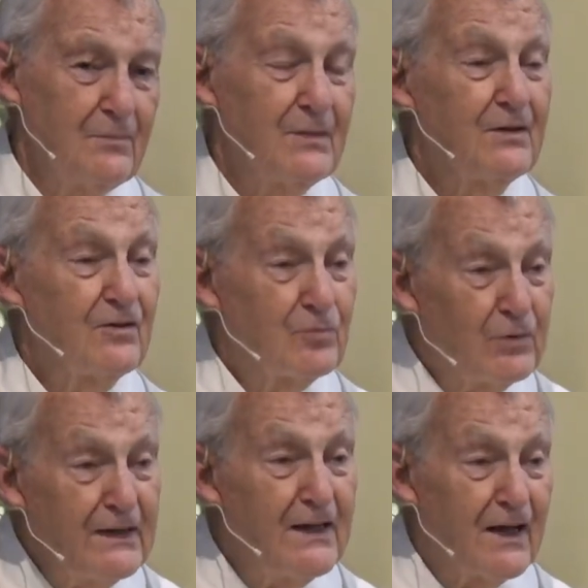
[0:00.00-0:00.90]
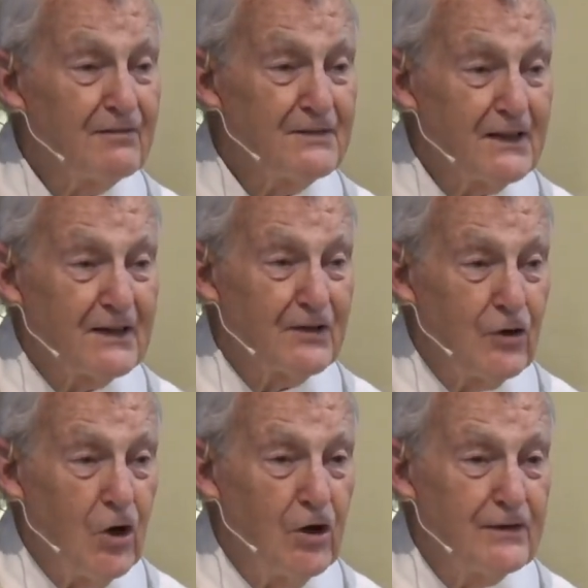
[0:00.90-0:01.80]
Because we have taken
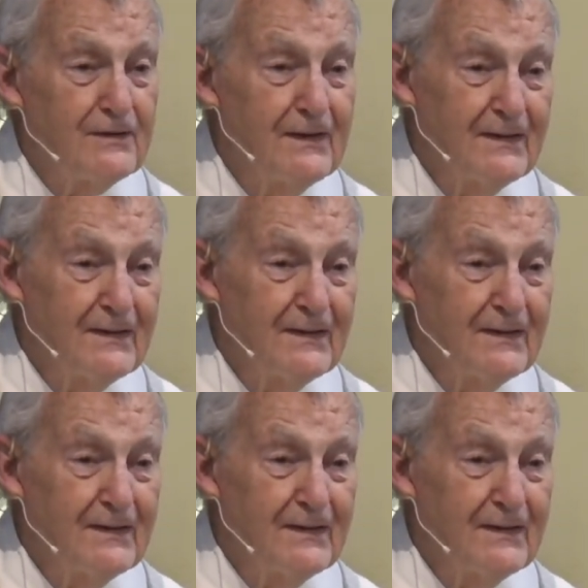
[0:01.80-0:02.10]
on